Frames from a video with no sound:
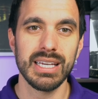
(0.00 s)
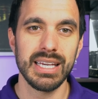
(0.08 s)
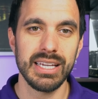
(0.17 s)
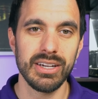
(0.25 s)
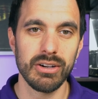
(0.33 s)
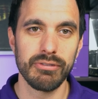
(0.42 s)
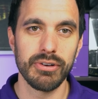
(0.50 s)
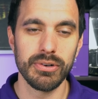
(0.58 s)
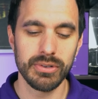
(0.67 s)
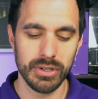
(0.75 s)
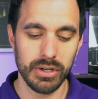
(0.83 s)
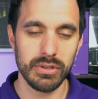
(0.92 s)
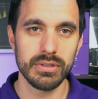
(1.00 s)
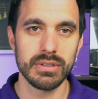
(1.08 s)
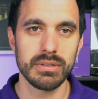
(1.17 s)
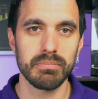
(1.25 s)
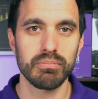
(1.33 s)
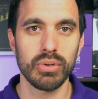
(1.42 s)
hear a phone
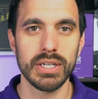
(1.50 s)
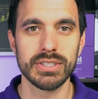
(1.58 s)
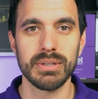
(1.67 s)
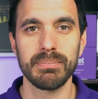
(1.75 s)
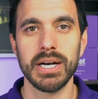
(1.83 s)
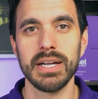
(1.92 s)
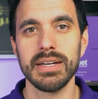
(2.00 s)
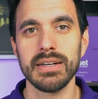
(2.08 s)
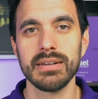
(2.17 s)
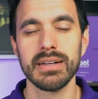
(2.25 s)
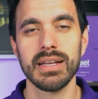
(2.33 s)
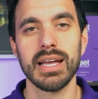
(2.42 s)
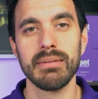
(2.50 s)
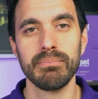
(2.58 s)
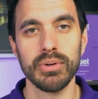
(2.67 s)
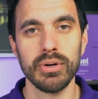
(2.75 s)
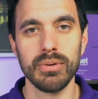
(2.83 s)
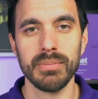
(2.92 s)
call, press the button, and
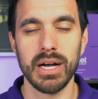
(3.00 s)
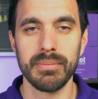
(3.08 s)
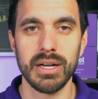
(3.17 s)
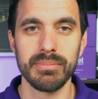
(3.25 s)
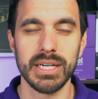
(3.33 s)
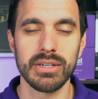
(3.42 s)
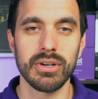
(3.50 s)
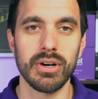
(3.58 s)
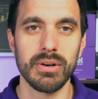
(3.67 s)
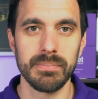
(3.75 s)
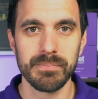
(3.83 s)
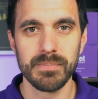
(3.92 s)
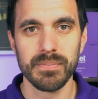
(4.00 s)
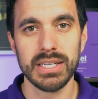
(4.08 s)
boom, I'm on my call.